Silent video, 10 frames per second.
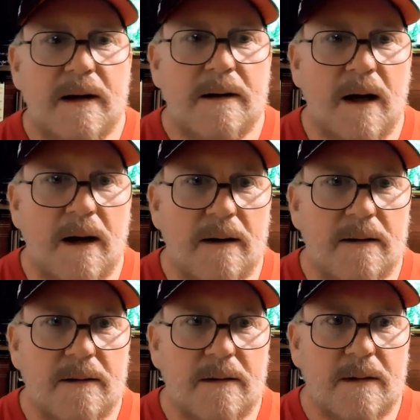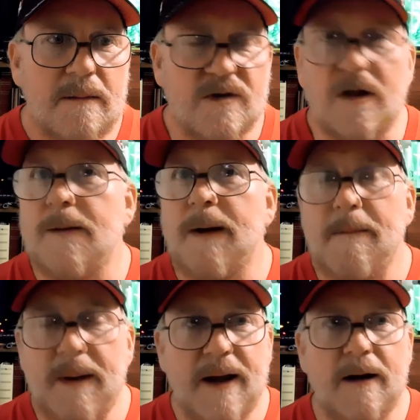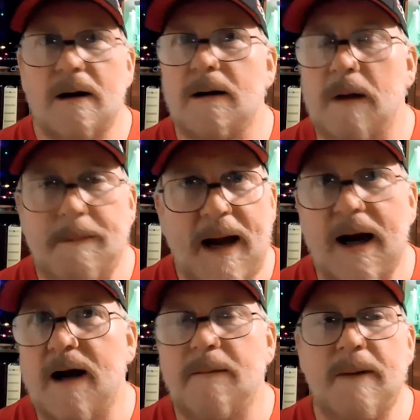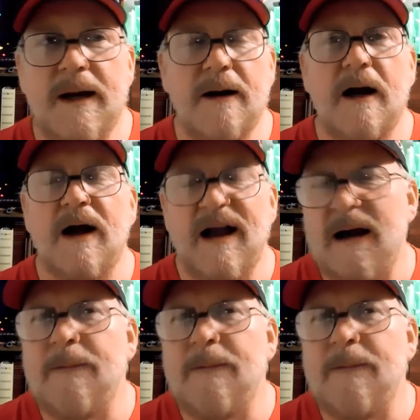my sleep got better, my back got better. I